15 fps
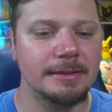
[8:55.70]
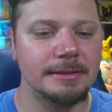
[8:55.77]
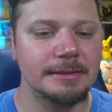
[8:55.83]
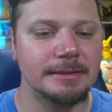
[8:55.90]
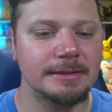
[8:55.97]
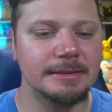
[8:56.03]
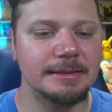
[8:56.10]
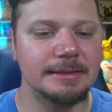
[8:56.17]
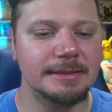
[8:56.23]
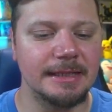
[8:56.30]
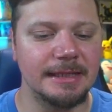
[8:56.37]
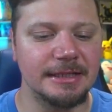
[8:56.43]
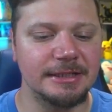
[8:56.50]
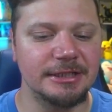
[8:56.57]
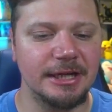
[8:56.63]

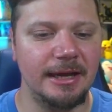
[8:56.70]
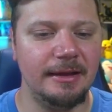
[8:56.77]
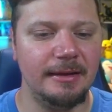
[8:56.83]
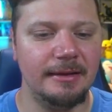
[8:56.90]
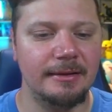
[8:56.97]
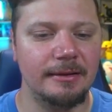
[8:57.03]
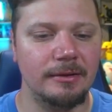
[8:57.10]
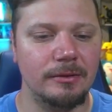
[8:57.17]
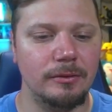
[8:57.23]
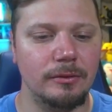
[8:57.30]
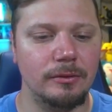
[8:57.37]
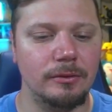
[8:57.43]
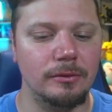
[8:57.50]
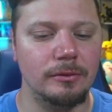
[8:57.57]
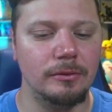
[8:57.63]
Sinistra,
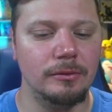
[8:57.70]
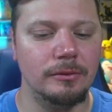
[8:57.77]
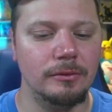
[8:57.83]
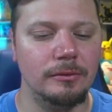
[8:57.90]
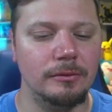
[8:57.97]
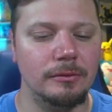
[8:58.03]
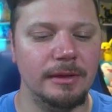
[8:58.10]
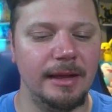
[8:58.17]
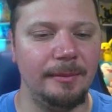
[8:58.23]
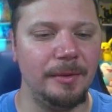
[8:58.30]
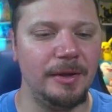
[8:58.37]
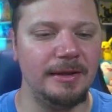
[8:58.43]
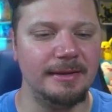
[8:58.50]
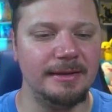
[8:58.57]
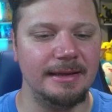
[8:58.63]
ooh,
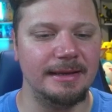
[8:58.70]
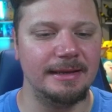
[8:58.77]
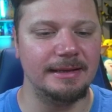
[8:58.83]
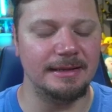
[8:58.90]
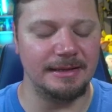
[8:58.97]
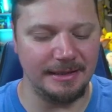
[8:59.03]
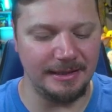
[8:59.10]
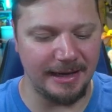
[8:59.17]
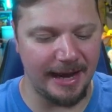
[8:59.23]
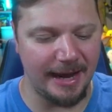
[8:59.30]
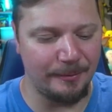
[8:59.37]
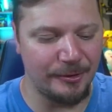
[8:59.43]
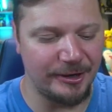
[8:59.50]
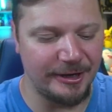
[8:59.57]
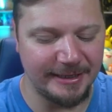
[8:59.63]
Lambent, and an
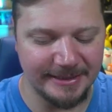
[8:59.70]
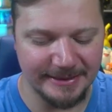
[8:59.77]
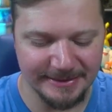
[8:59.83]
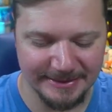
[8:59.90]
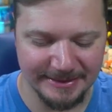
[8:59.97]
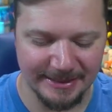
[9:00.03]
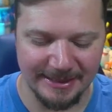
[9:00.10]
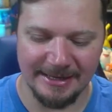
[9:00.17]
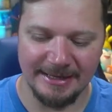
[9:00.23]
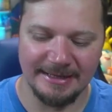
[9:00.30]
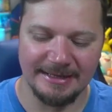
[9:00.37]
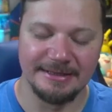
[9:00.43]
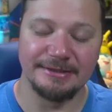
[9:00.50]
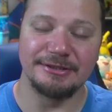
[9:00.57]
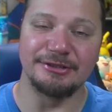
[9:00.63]
Enamorous.
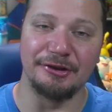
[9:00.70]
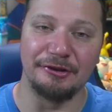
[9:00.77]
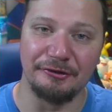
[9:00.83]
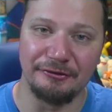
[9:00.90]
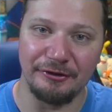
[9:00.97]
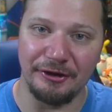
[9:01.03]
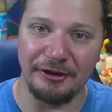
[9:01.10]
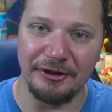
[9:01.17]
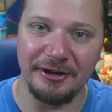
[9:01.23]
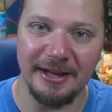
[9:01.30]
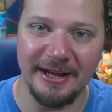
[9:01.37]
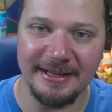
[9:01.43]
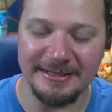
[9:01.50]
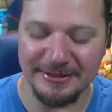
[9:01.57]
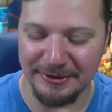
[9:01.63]
So far,
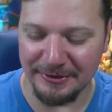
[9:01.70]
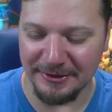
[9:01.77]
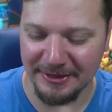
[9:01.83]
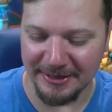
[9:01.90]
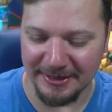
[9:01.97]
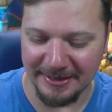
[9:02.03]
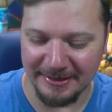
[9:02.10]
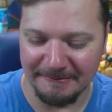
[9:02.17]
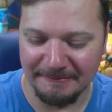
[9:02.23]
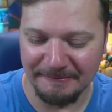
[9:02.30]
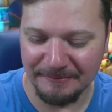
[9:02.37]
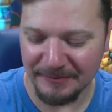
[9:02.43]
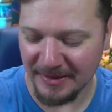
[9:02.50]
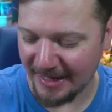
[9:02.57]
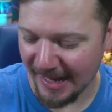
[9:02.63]
not so good.
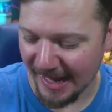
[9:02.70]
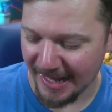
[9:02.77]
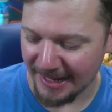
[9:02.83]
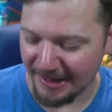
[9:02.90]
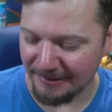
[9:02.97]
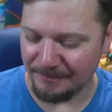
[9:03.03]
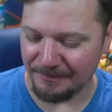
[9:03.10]
Okay.